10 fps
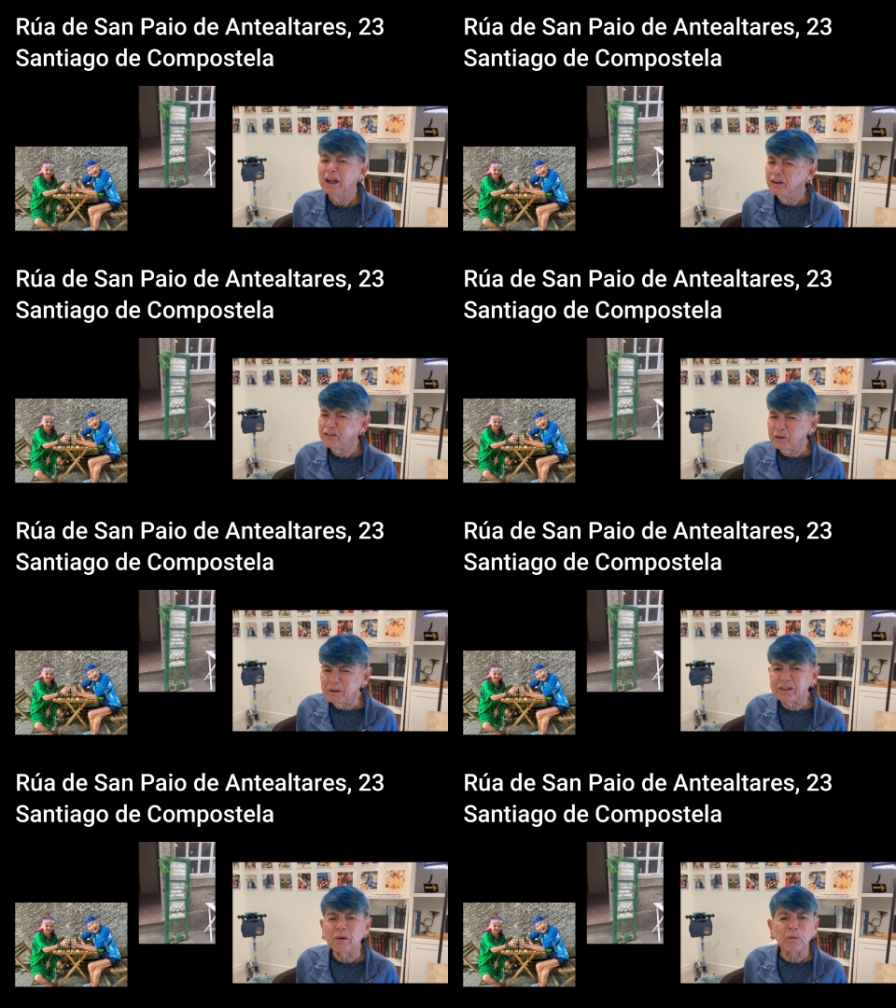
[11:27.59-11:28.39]
so
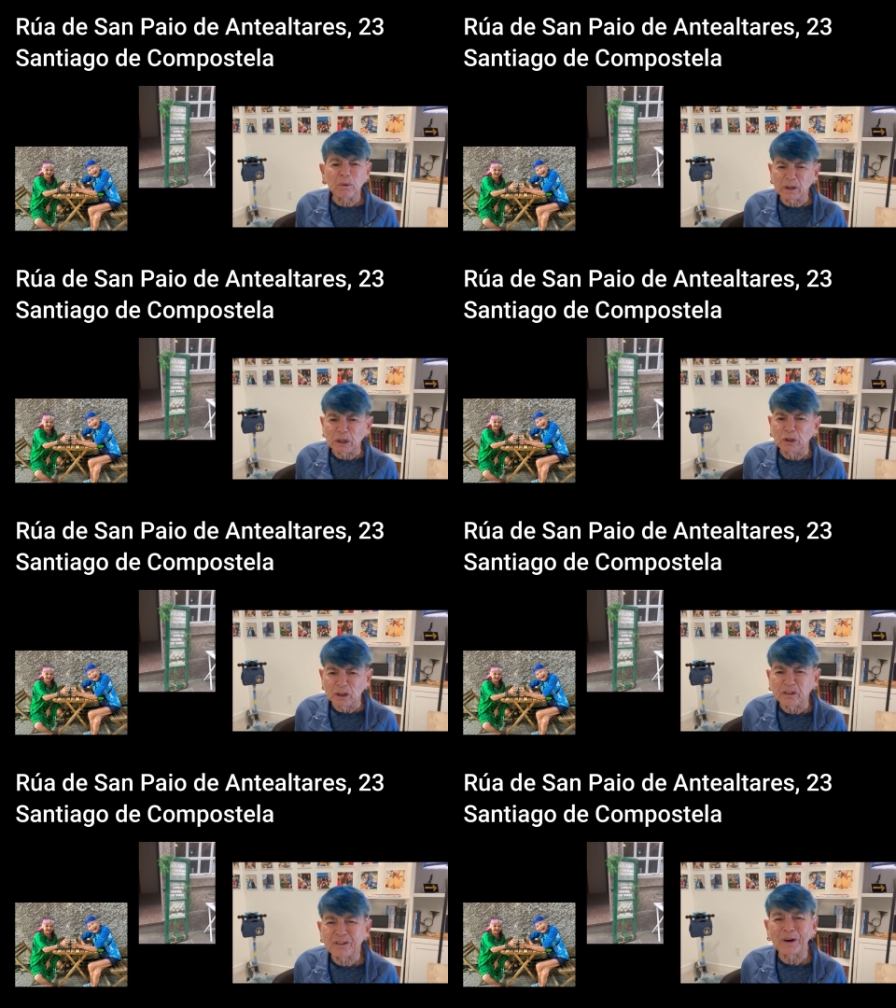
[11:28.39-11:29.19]
it's a really
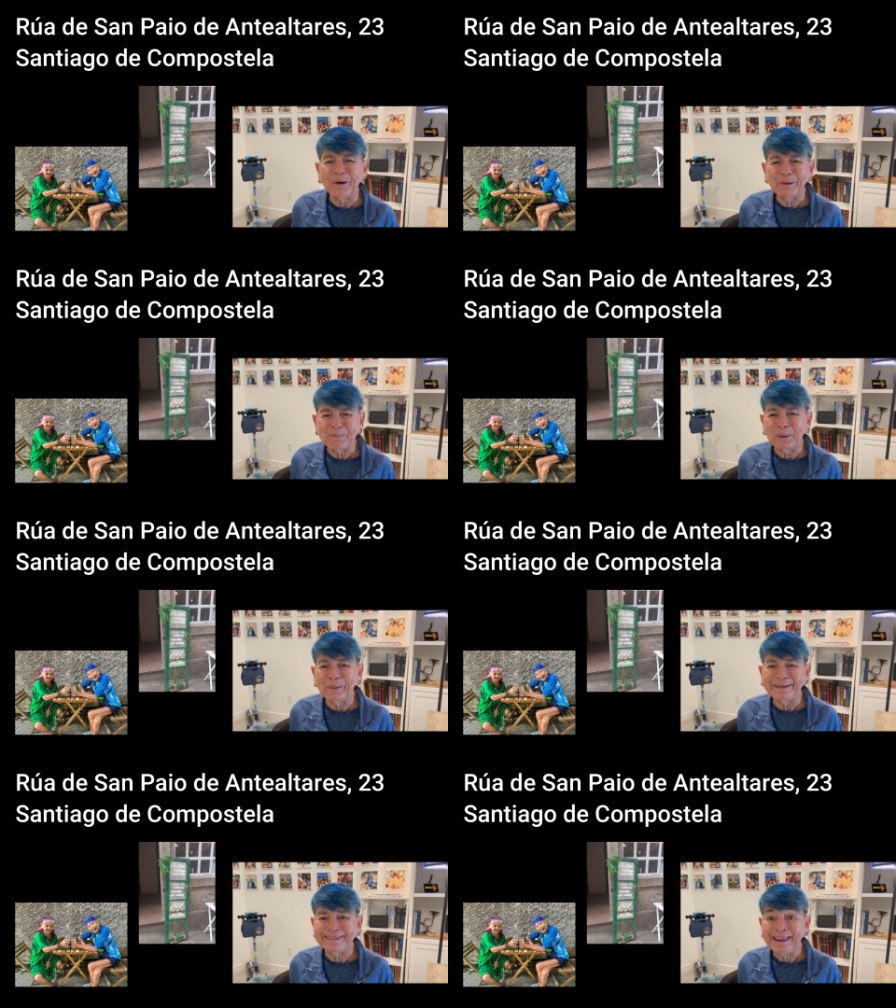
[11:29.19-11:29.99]
good starting
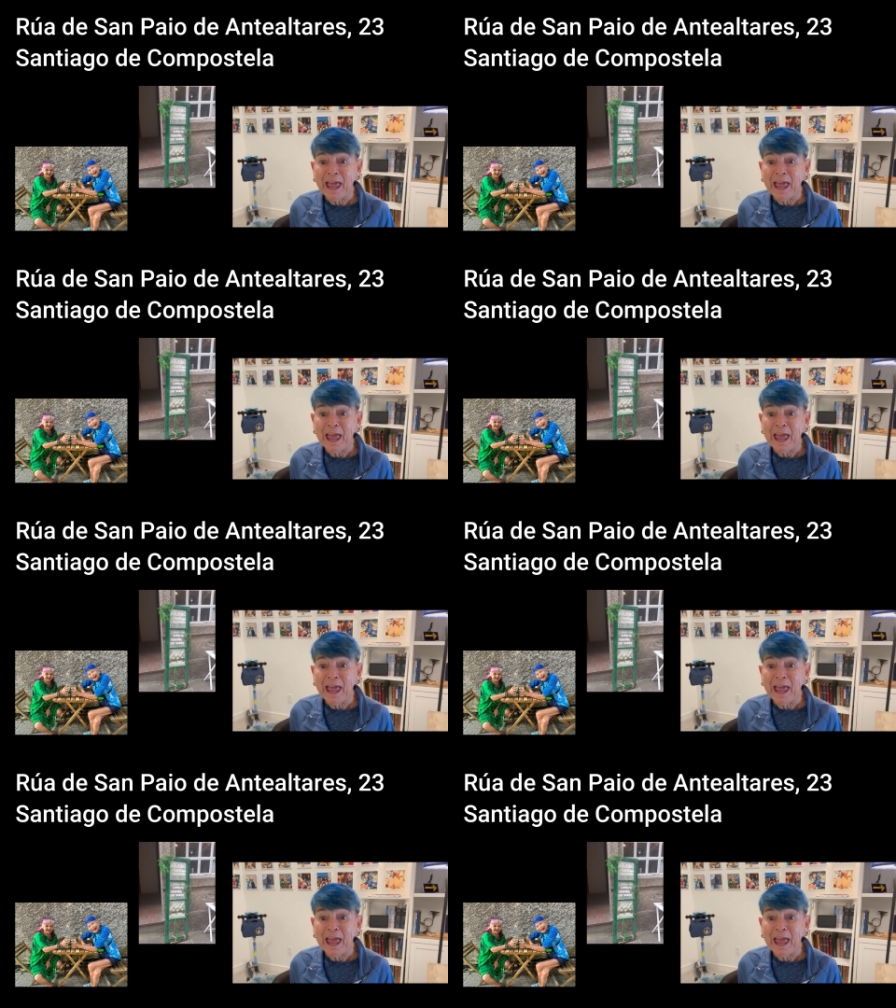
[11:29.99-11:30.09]
point.